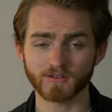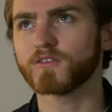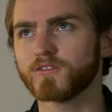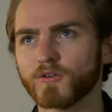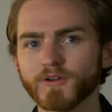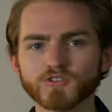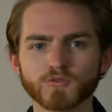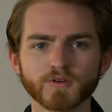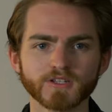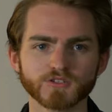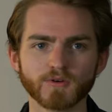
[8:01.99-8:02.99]
So in
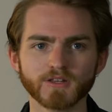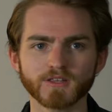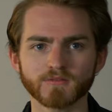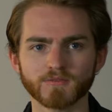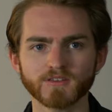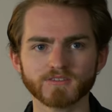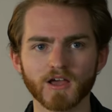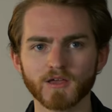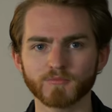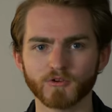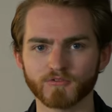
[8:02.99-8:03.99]
2020, this
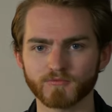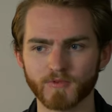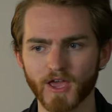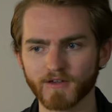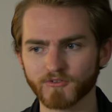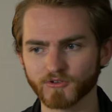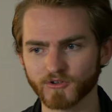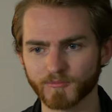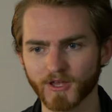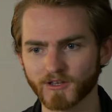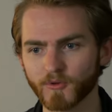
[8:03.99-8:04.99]
type of heavier
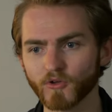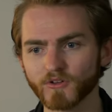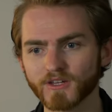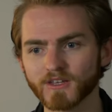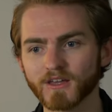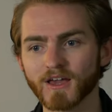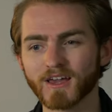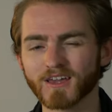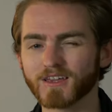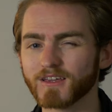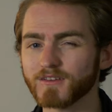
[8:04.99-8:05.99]
dependability
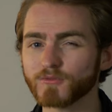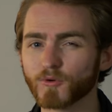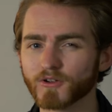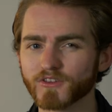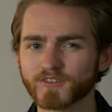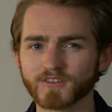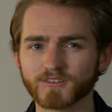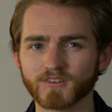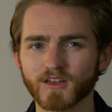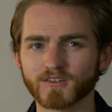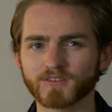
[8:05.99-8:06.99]
is where the
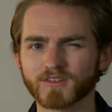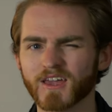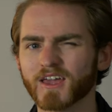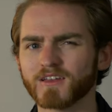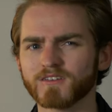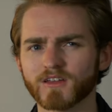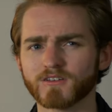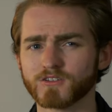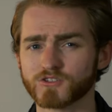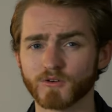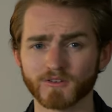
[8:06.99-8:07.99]
6S can tend
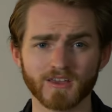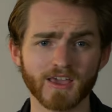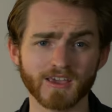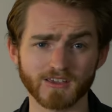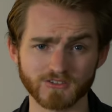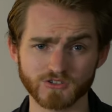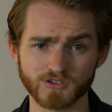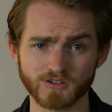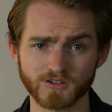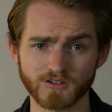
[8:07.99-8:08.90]
to show its age.